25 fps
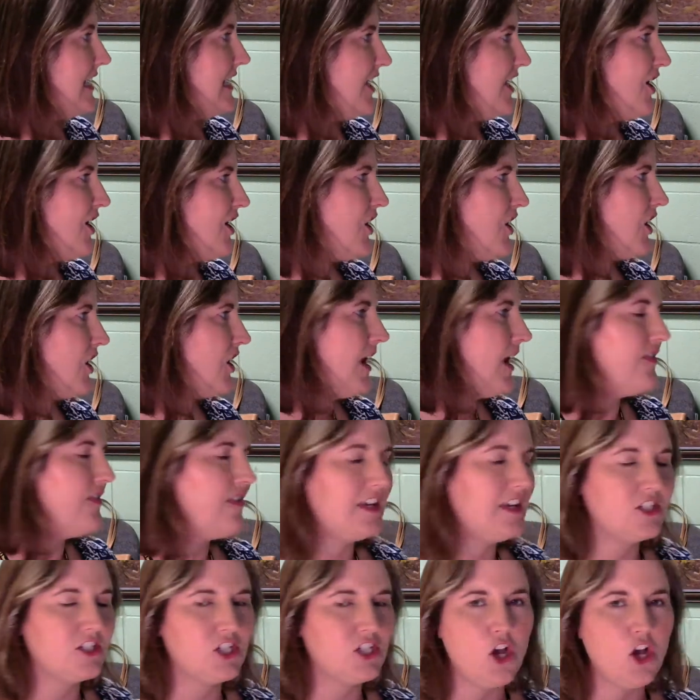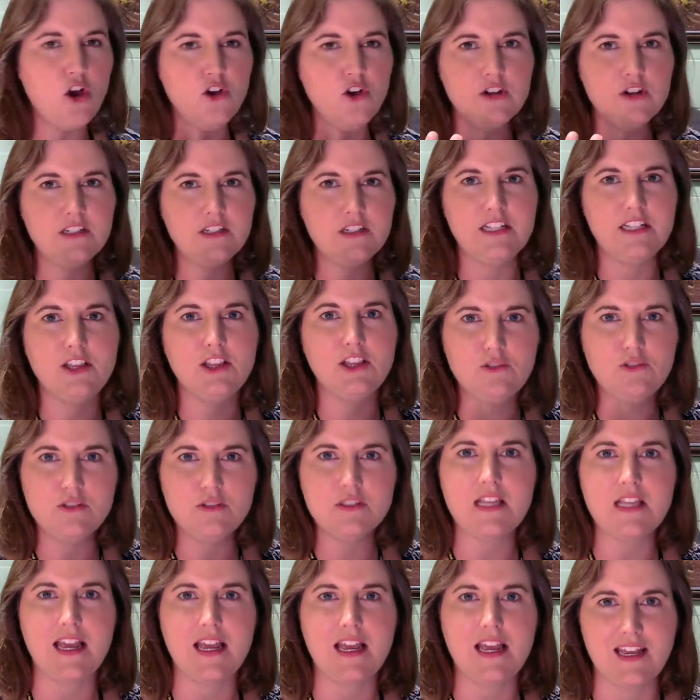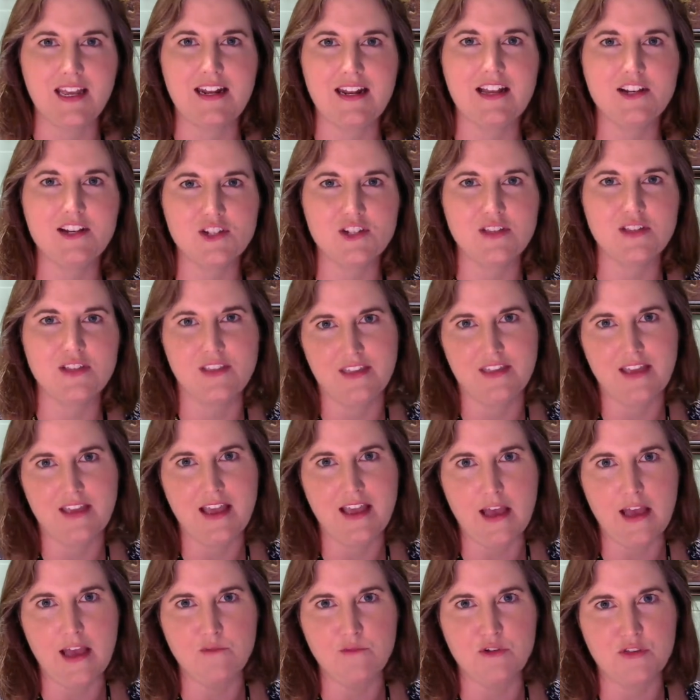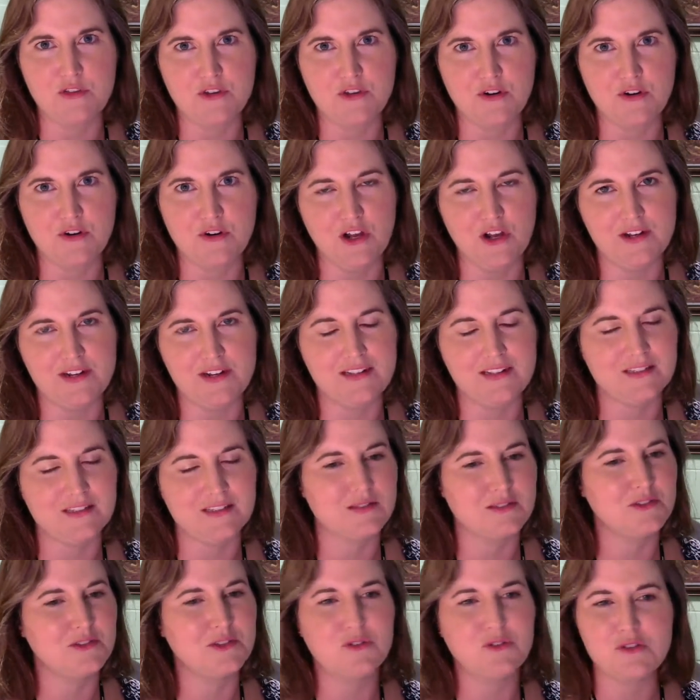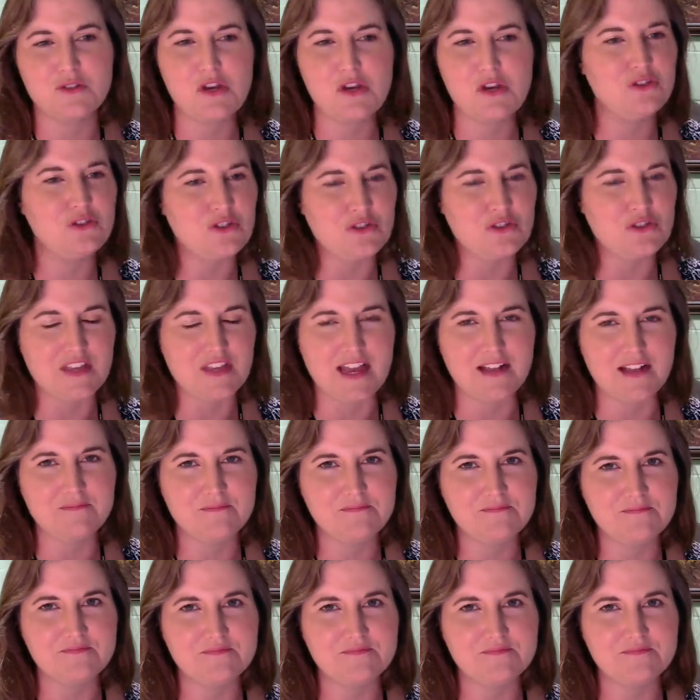here, and they totally lose that connection that they have with their audience. So don't do that.